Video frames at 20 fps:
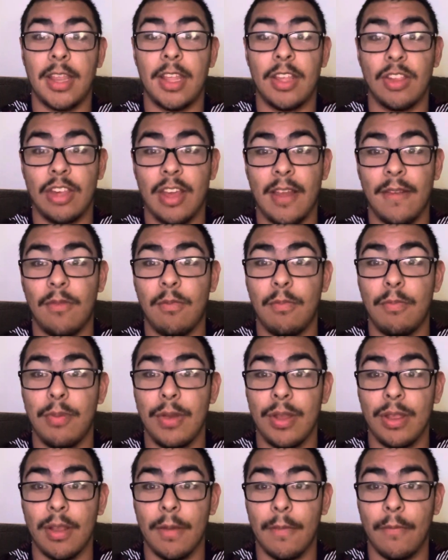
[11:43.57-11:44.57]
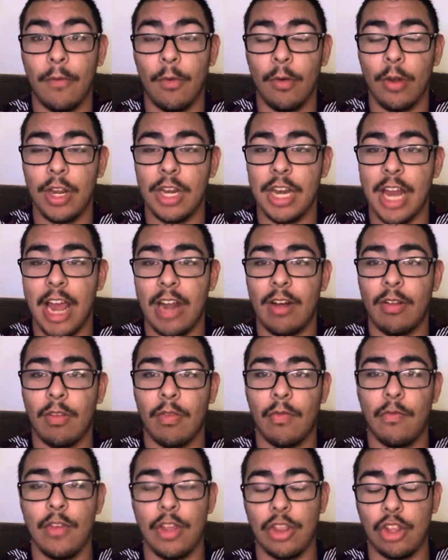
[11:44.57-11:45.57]
The Chiefs beat the
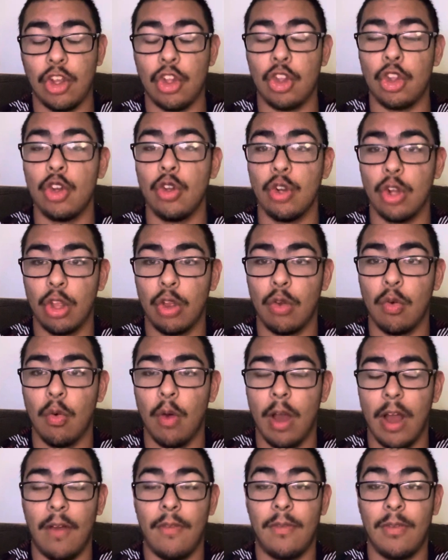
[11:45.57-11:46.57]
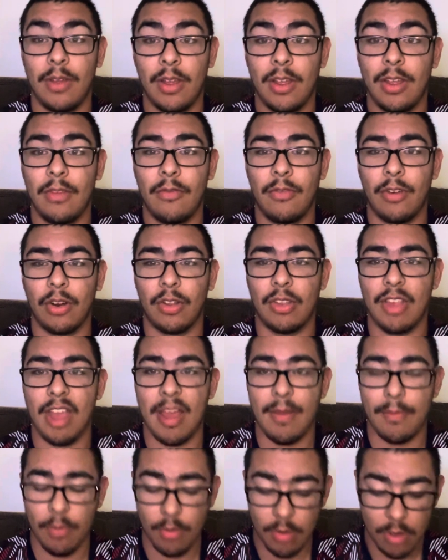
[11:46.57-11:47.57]
49ers 52-12, for
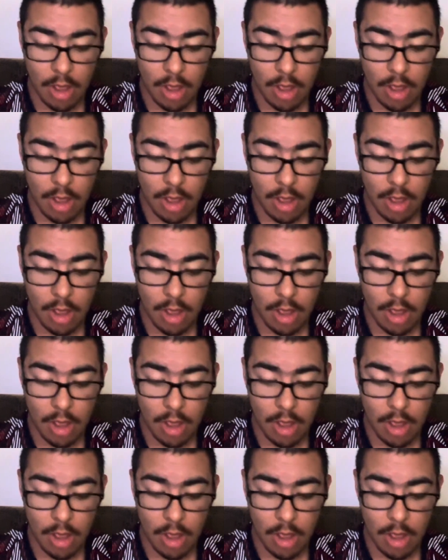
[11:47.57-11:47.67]
example.